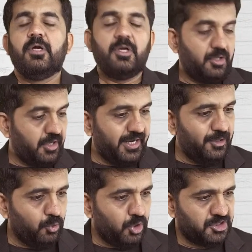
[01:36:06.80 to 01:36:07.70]
Try
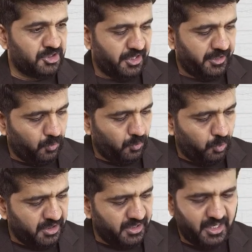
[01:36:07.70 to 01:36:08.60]
to concentrate.
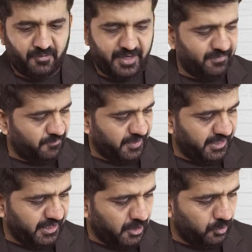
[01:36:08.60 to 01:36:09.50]
What now I am
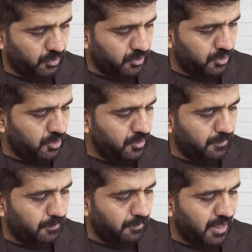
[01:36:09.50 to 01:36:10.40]
finding out?
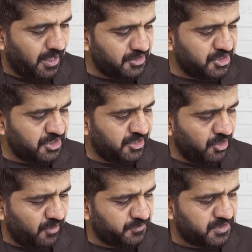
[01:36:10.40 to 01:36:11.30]
Margin
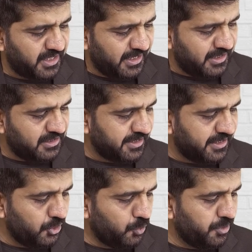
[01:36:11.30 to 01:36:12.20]
of sales in
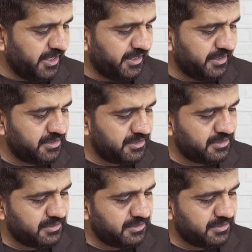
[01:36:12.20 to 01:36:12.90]
units